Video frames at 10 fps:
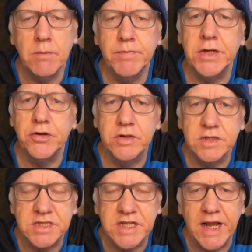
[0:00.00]
But you
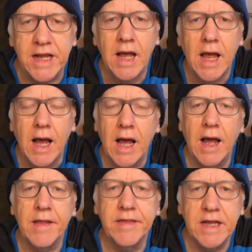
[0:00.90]
can see
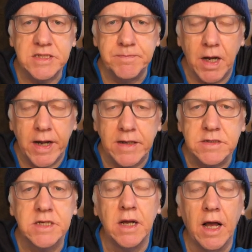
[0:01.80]
this
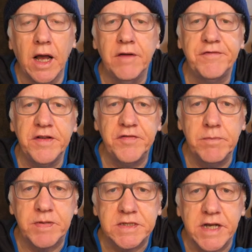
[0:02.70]
Mayan's
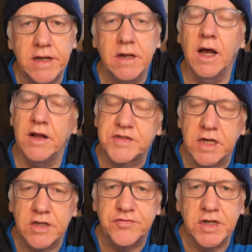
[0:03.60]
50%
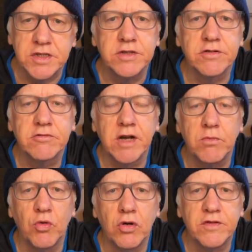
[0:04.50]
life-size version of the
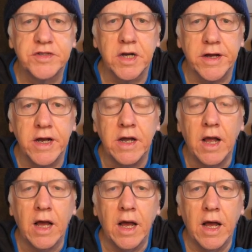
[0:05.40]
Great Wall of China
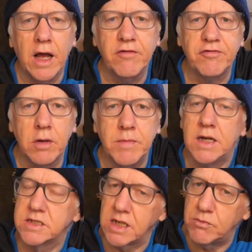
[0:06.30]
from
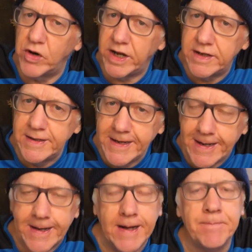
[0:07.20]
somewhere
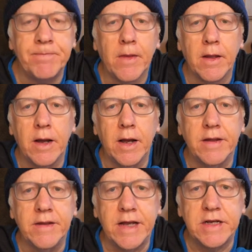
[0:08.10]
near
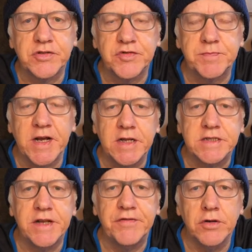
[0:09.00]
the edge of
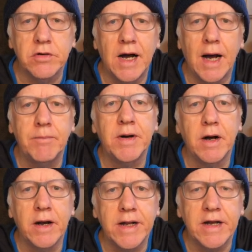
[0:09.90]
space if you're up
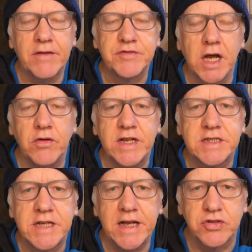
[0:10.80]
high enough. So,
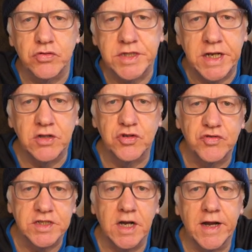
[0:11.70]
essential skills
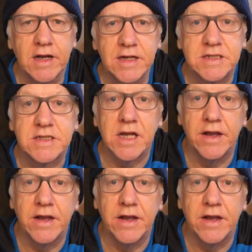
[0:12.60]
for cyclists.